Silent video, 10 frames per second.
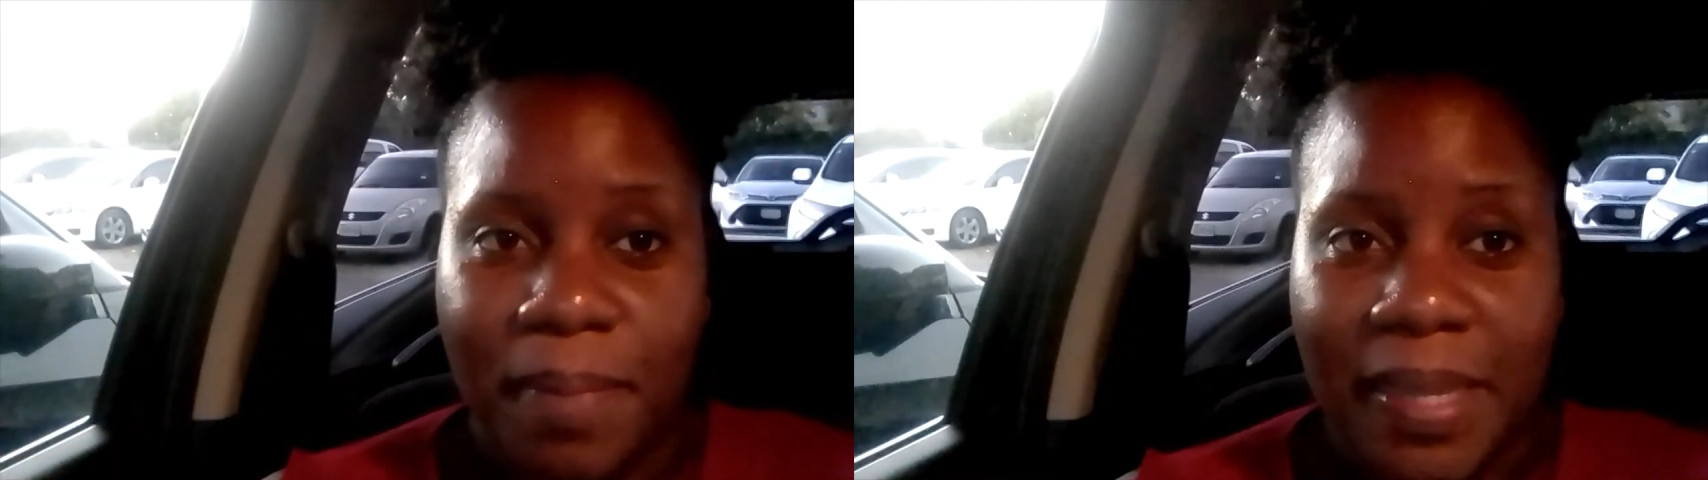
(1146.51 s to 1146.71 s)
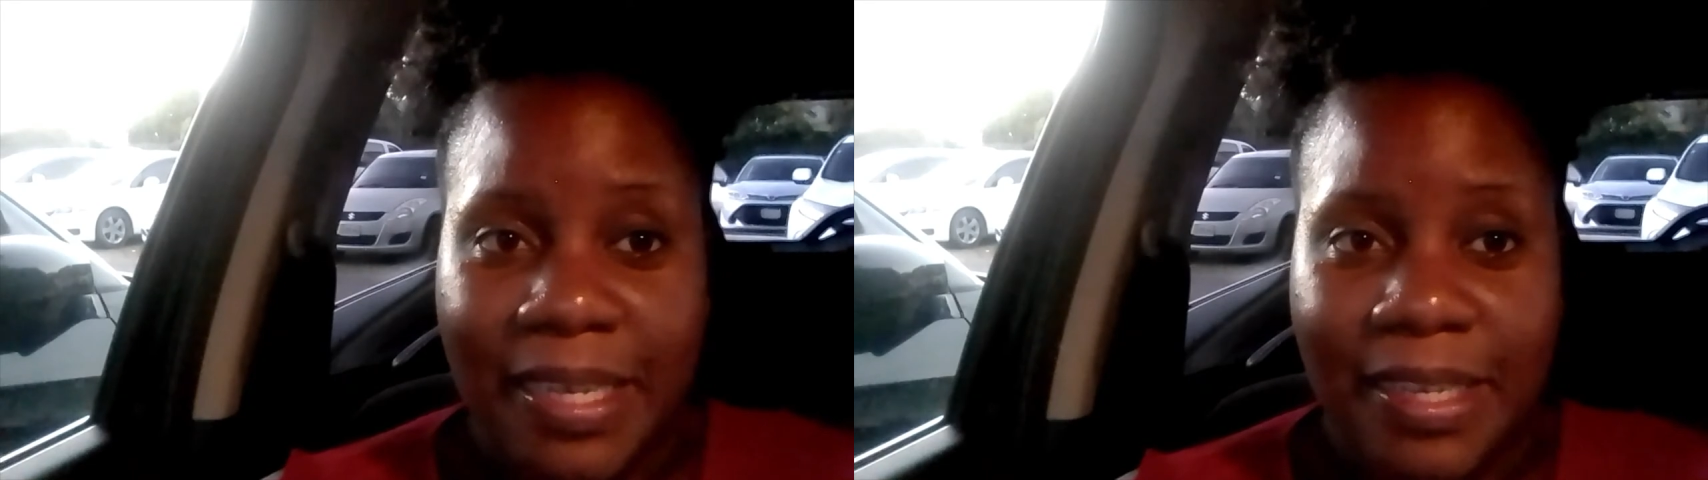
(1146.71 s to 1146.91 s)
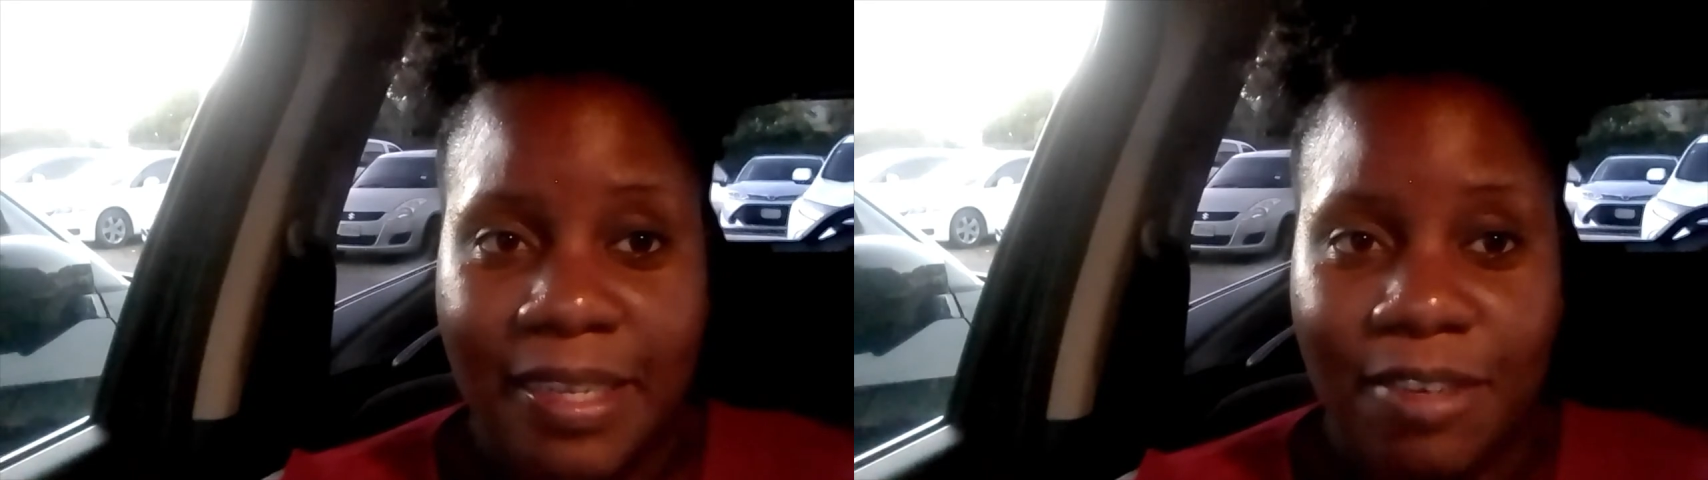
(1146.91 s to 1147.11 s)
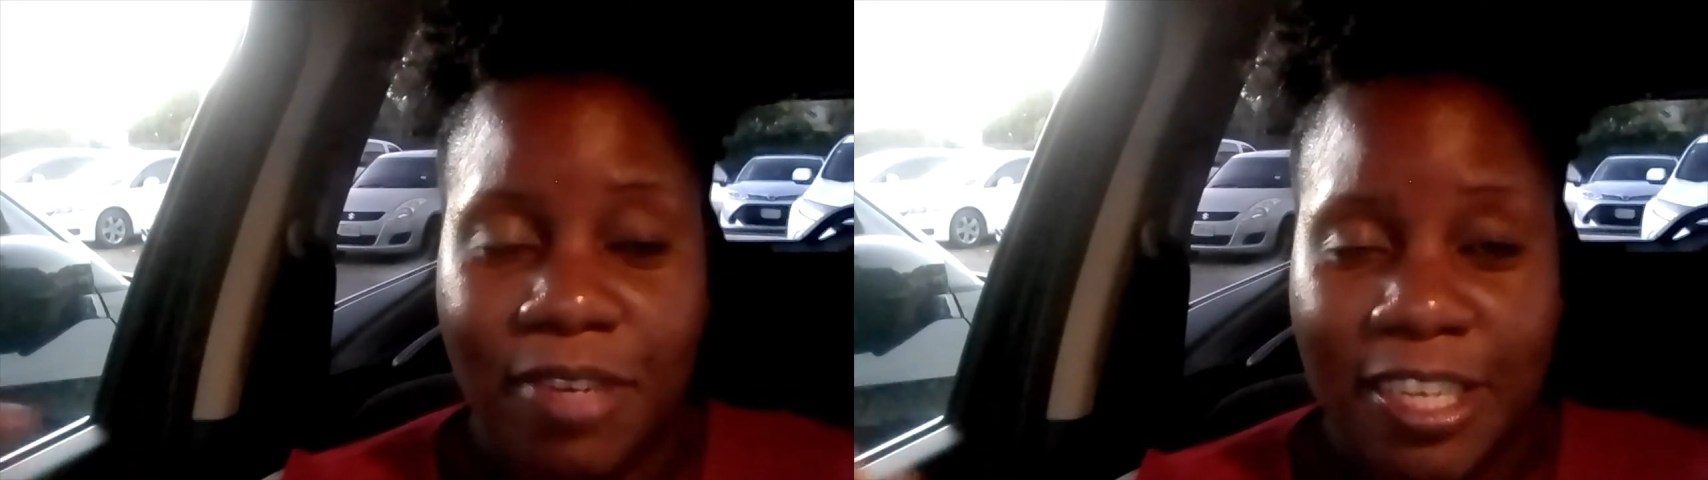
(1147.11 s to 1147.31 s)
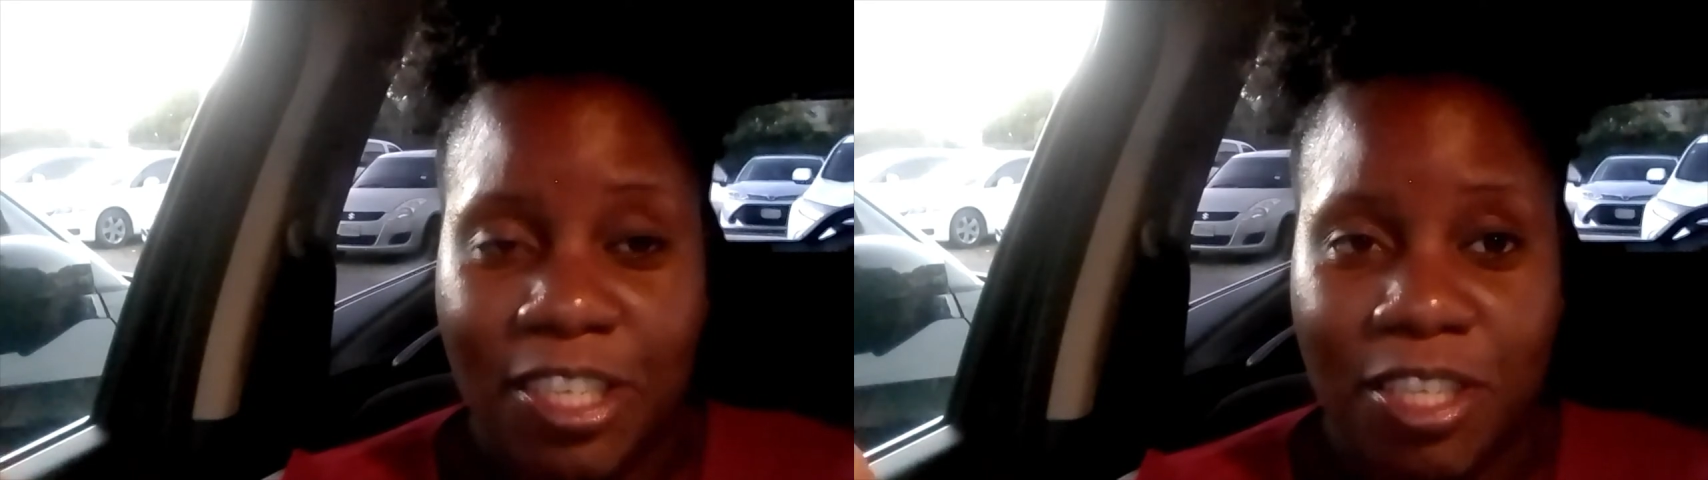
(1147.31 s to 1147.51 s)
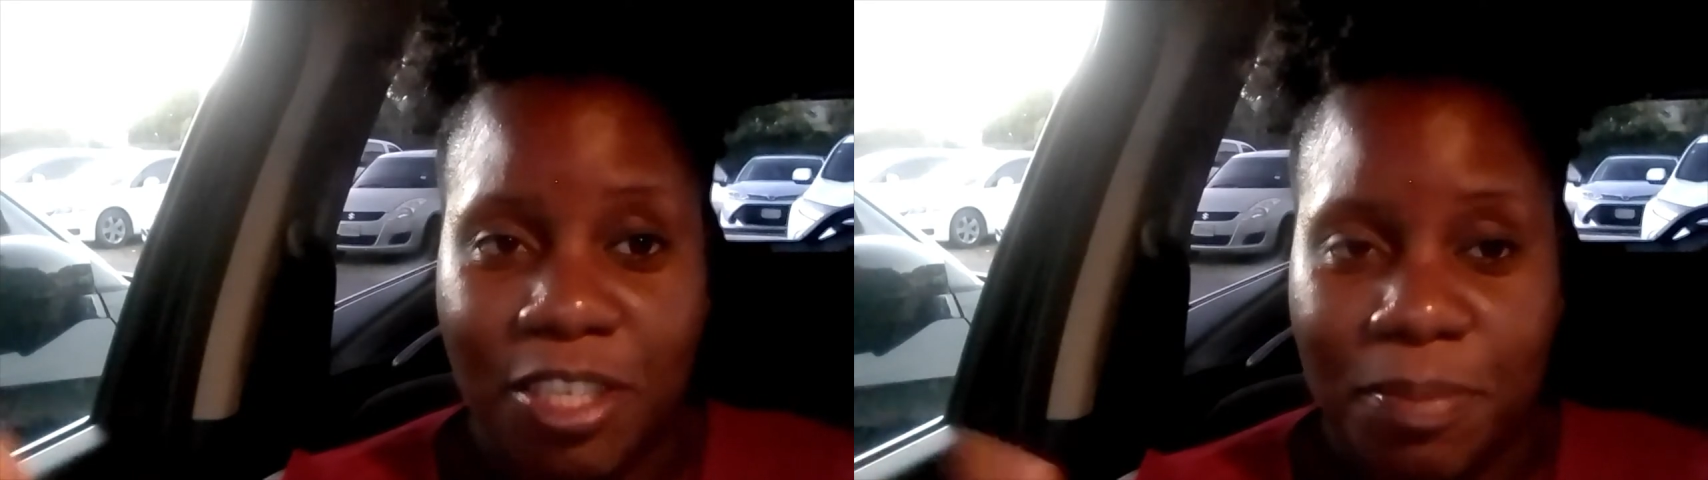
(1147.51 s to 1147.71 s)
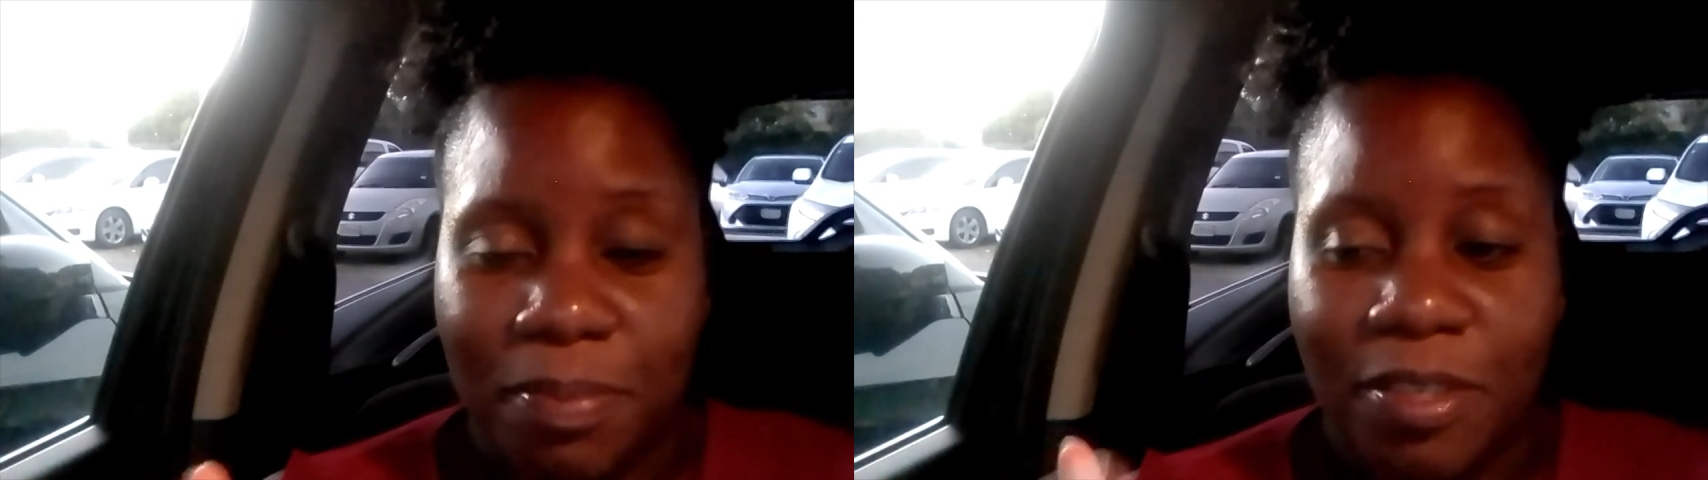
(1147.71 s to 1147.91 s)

build relationships.